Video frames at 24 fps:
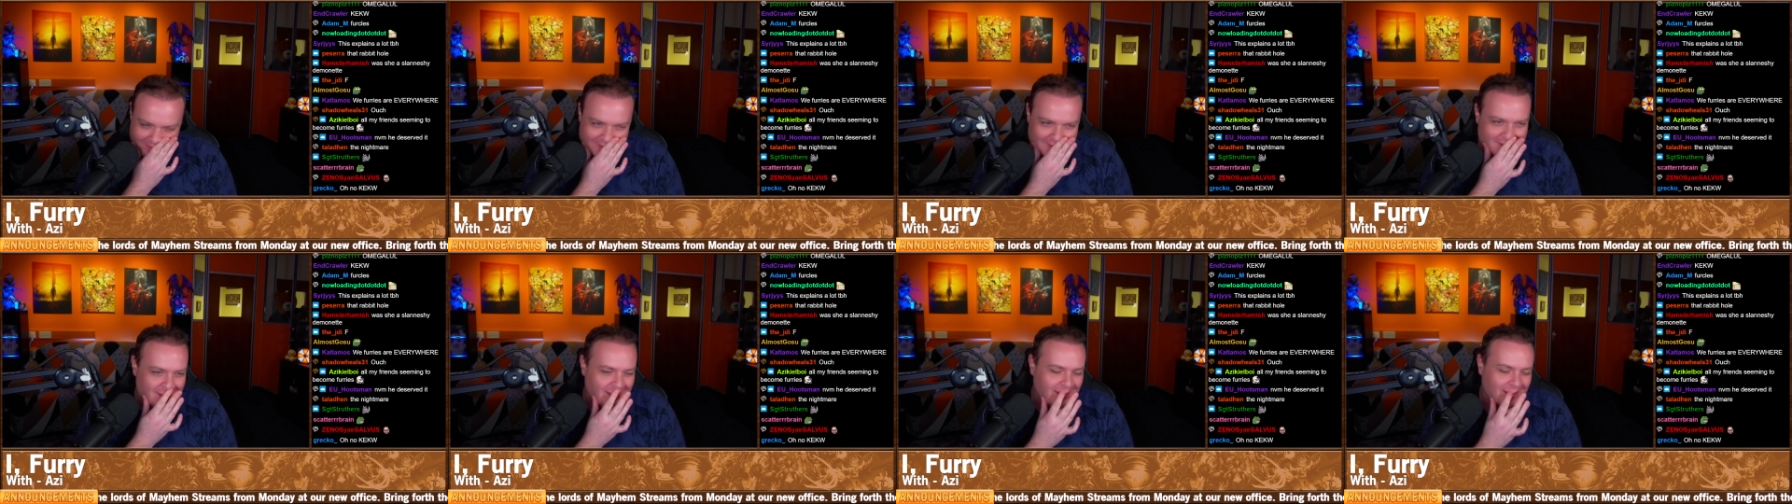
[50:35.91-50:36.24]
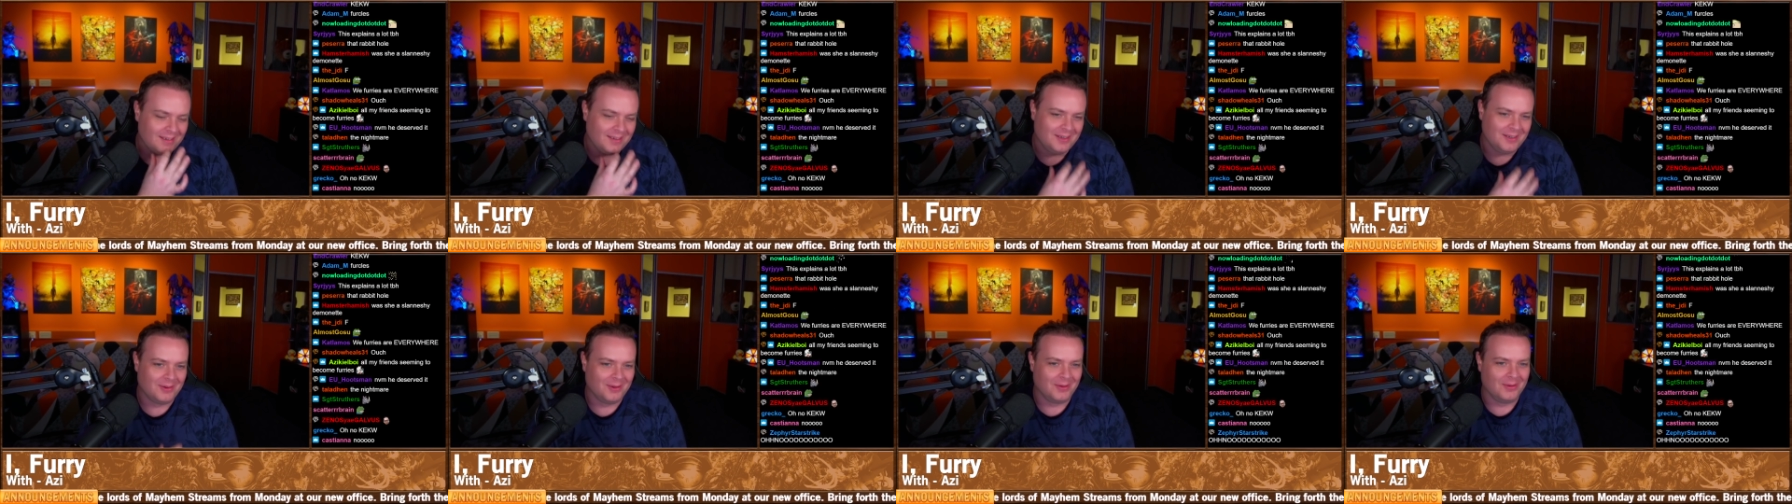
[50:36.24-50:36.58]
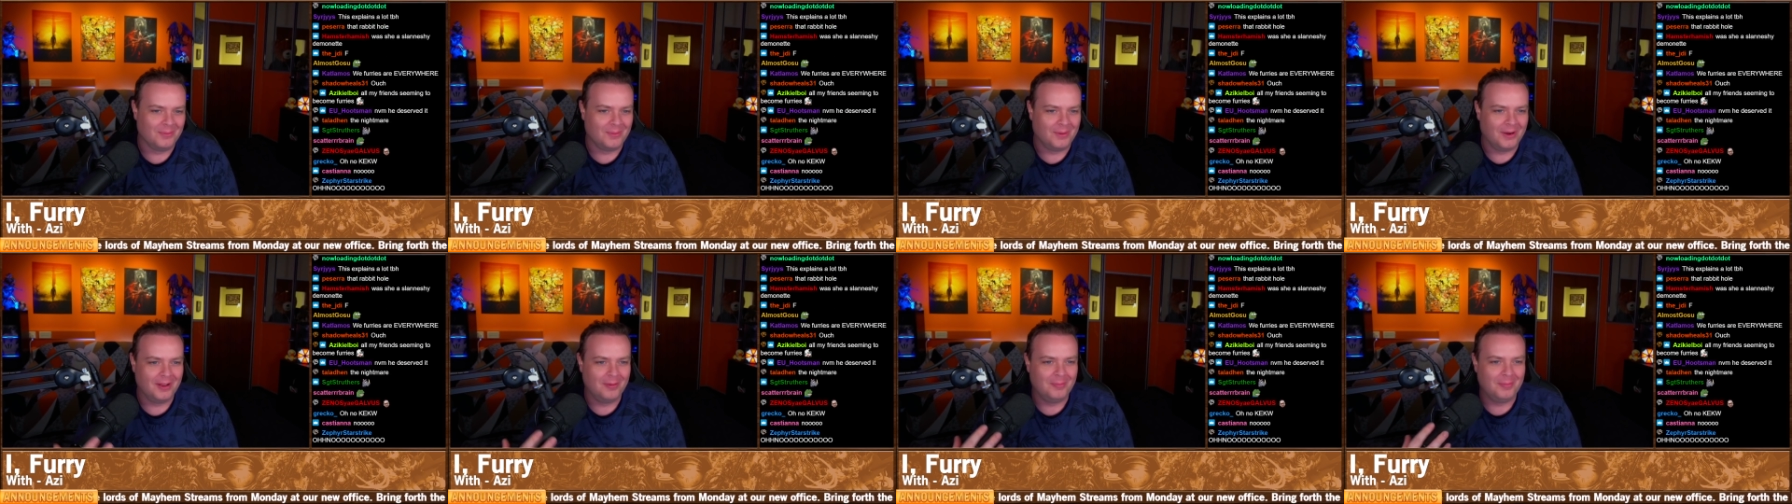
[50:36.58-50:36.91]
yeah, you know the
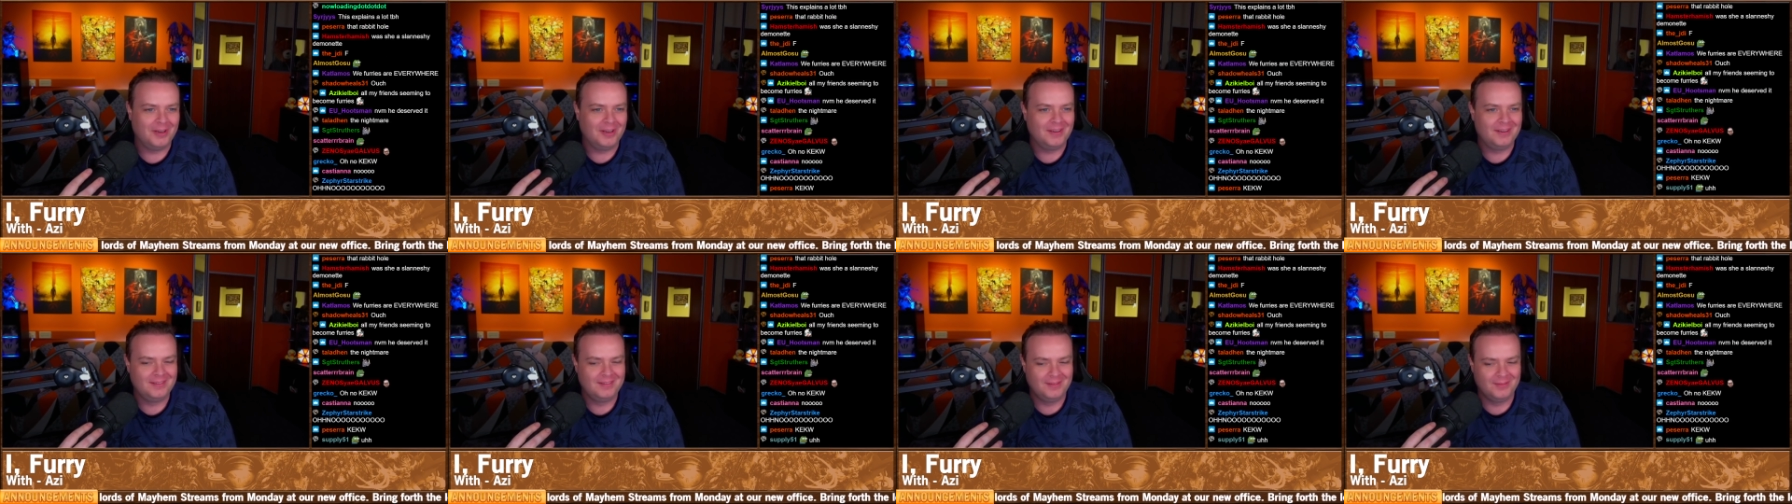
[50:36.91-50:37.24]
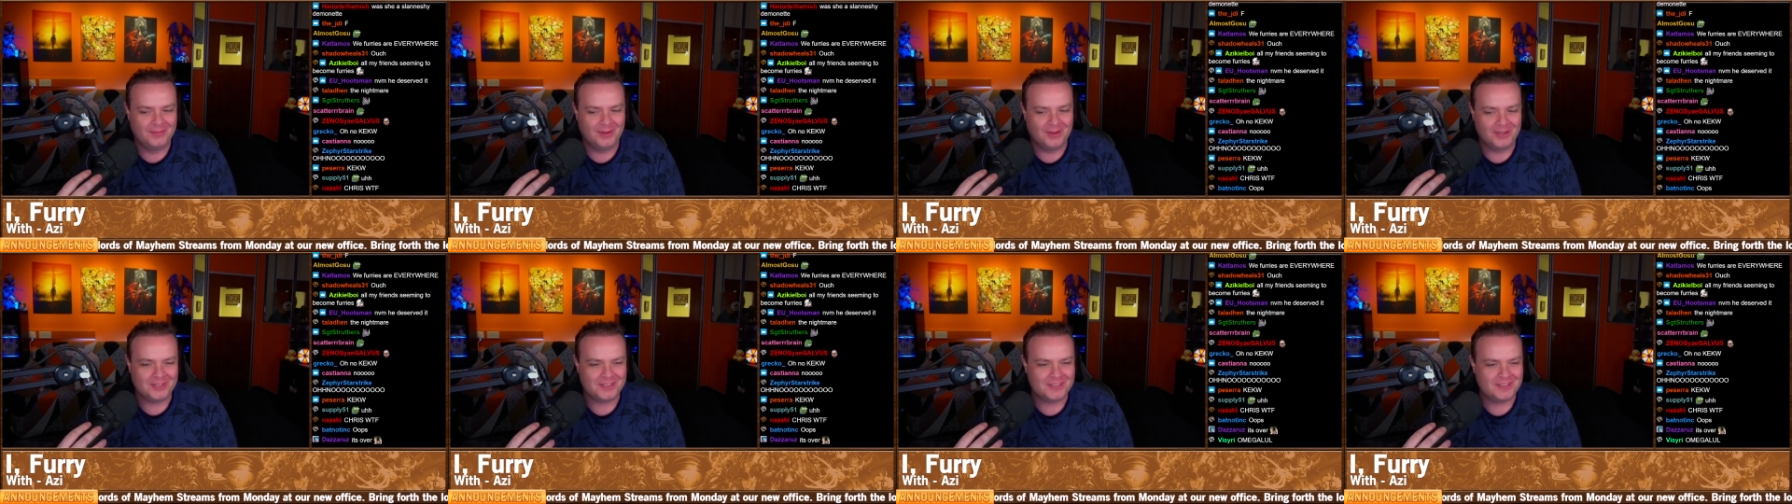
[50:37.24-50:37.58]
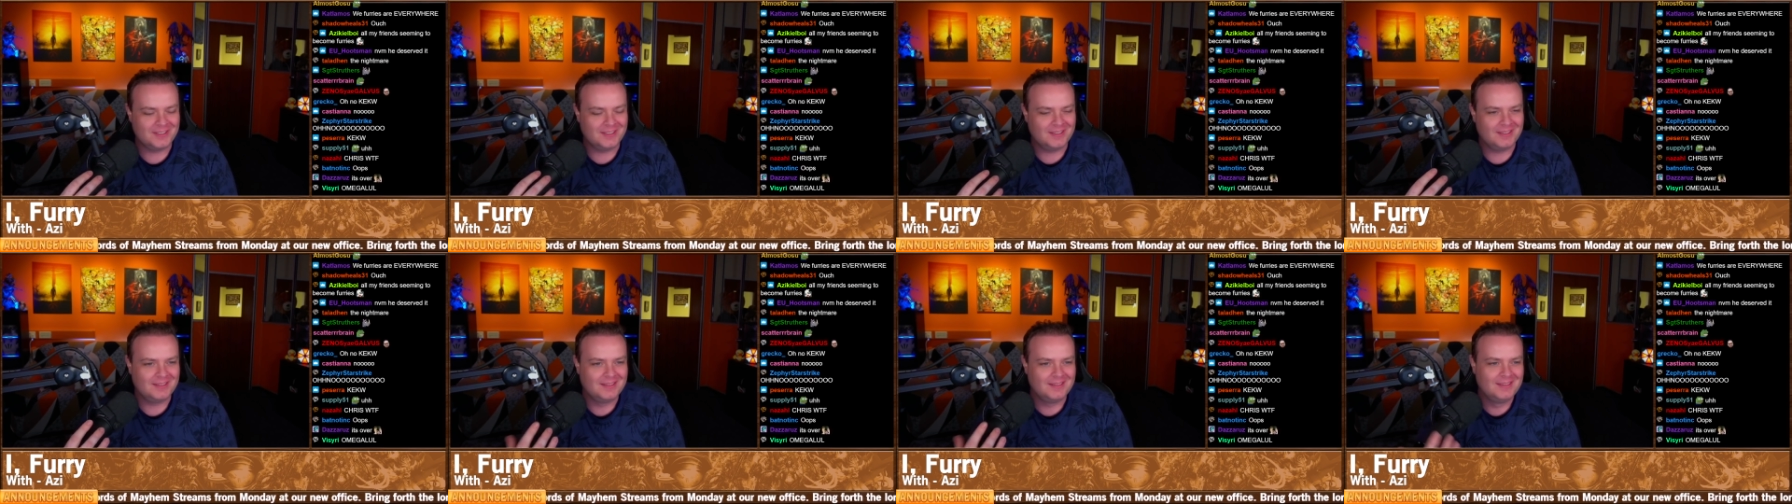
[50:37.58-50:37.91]
one I mean. You've all
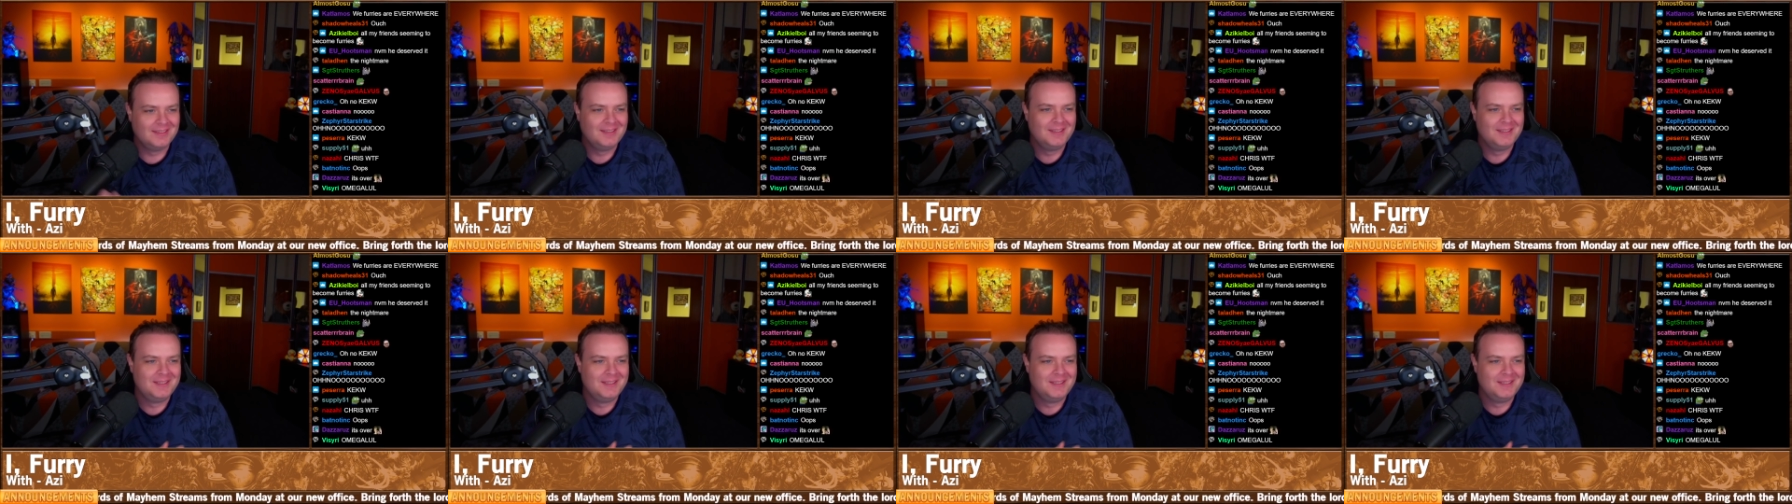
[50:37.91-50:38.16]
seen it.